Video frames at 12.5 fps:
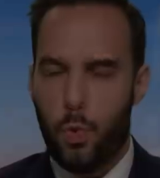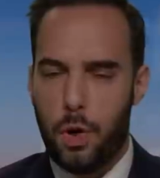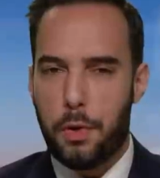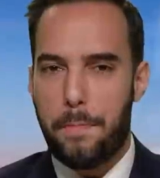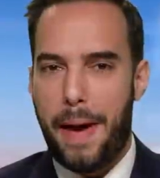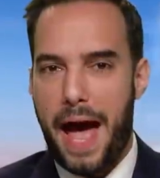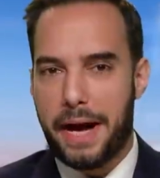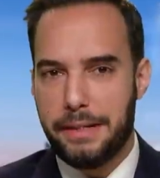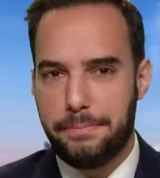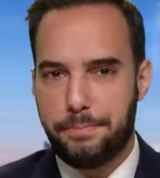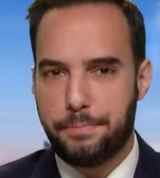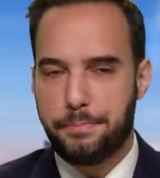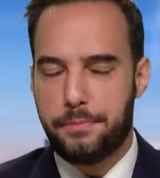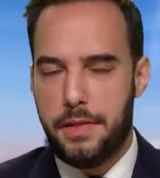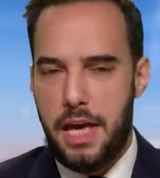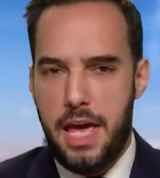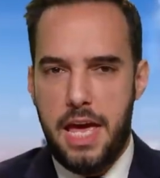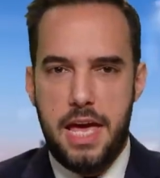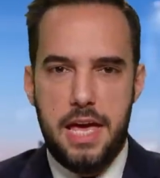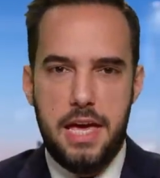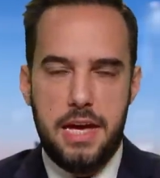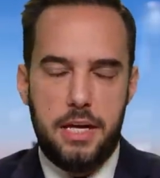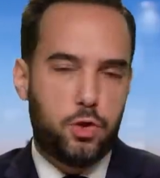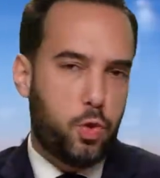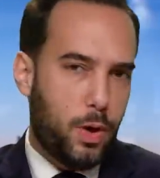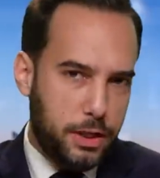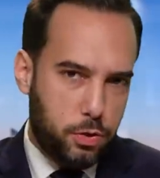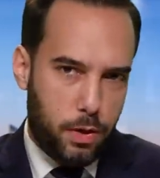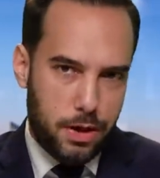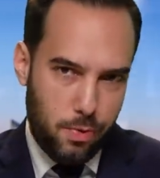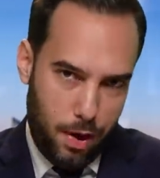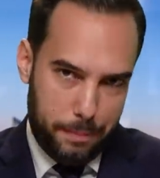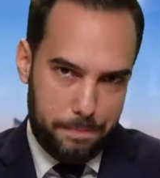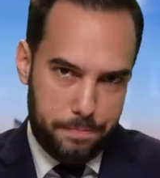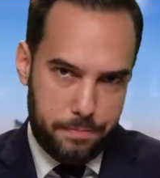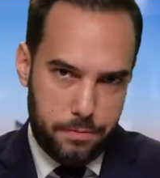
Welcome back. In 2021,